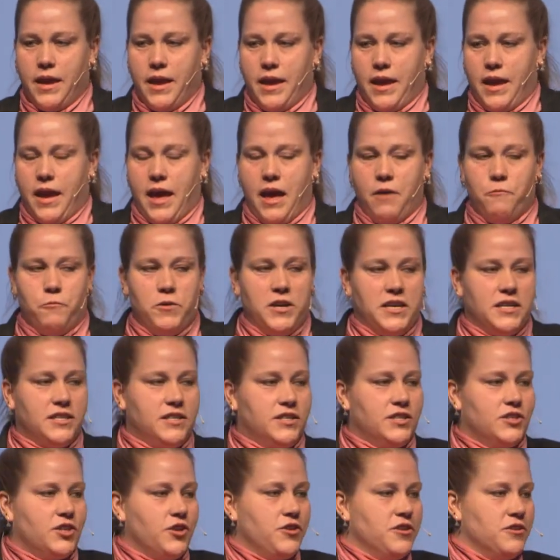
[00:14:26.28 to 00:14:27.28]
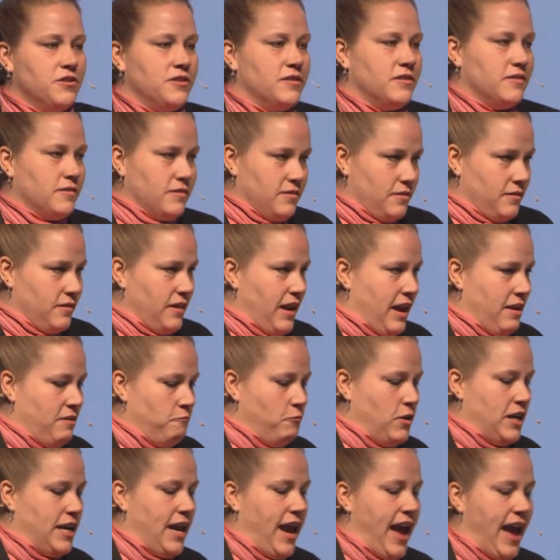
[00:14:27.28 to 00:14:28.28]
And we can start
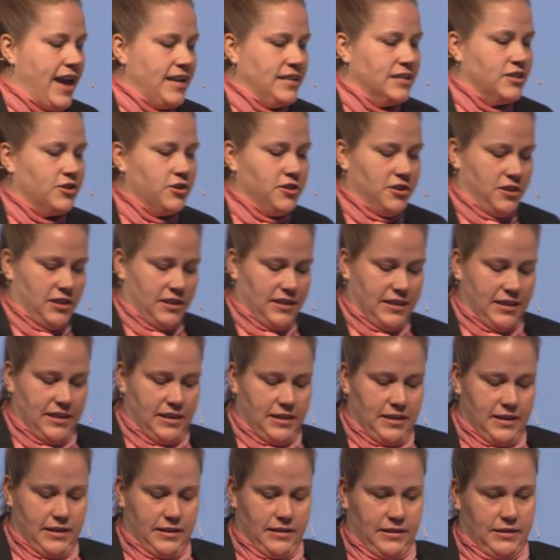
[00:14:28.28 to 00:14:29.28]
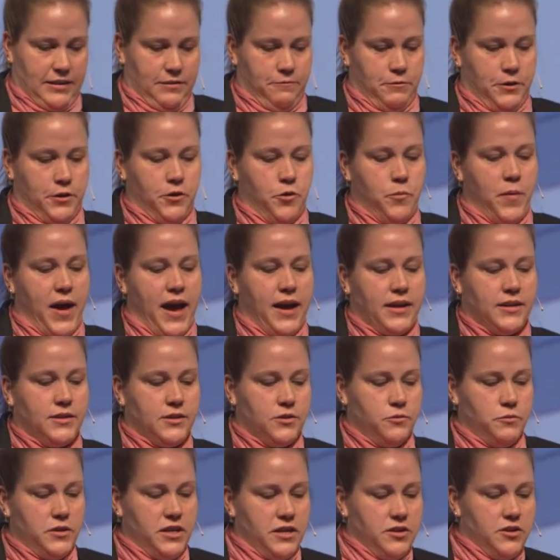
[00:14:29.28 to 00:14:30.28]
to see things if we go back.
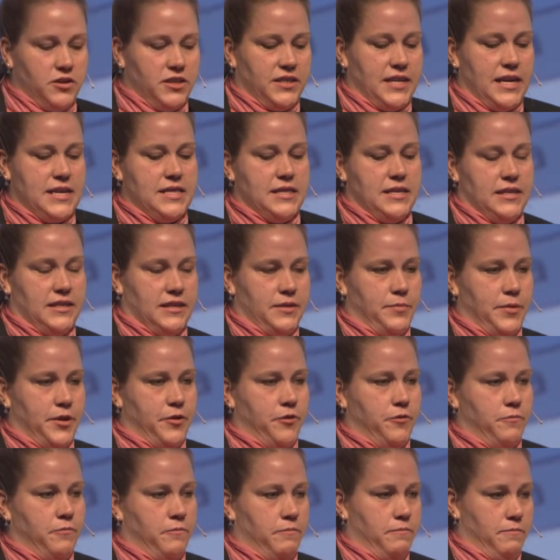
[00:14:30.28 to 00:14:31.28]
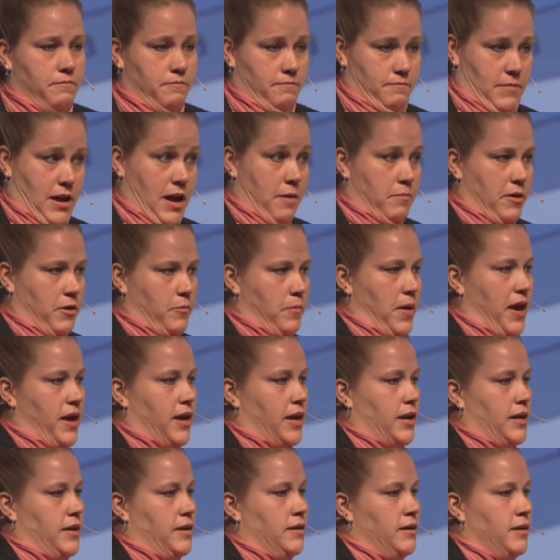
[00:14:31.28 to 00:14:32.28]
So we understand this about
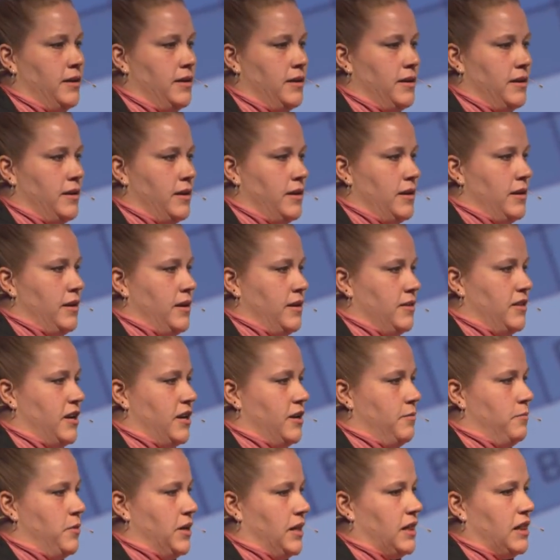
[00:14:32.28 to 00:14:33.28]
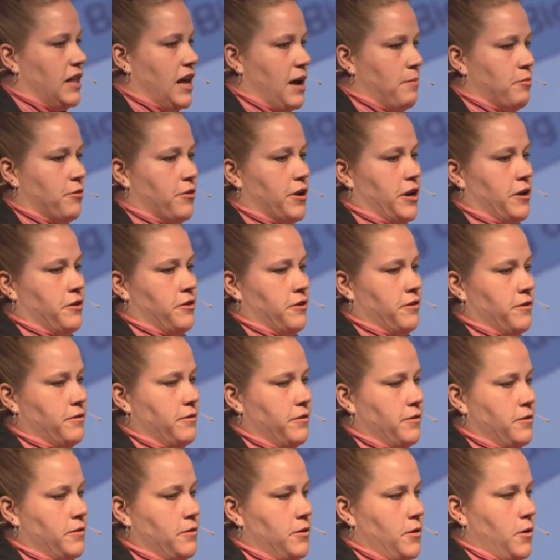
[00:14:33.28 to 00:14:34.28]
Megan, that I'm a collaborator.
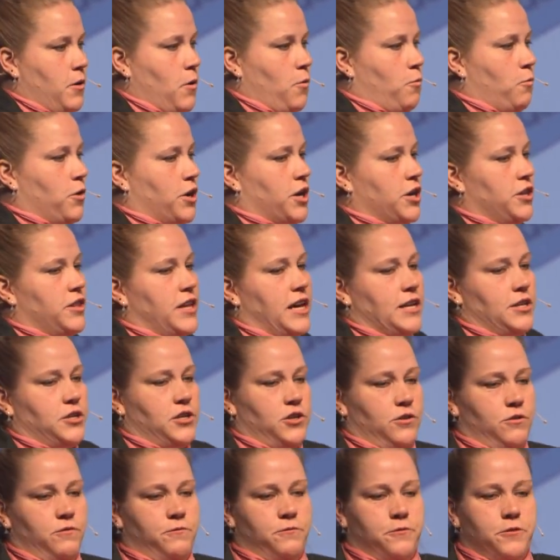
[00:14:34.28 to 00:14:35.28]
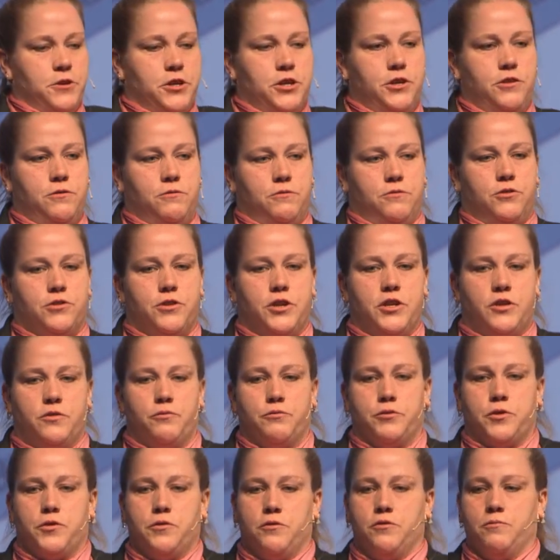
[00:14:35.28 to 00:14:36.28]
What could that do for you during the
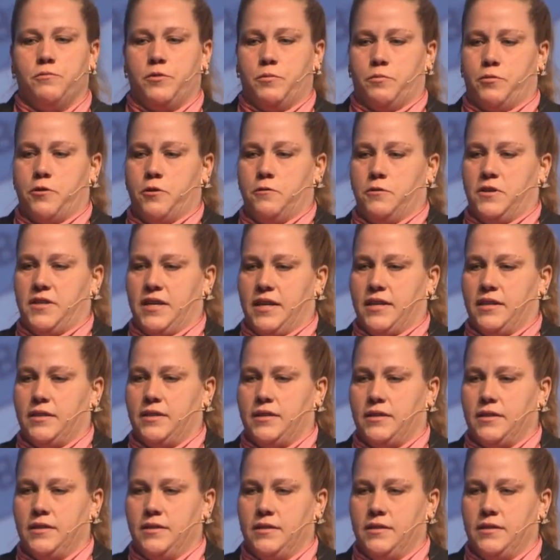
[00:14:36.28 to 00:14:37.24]
recruitment process?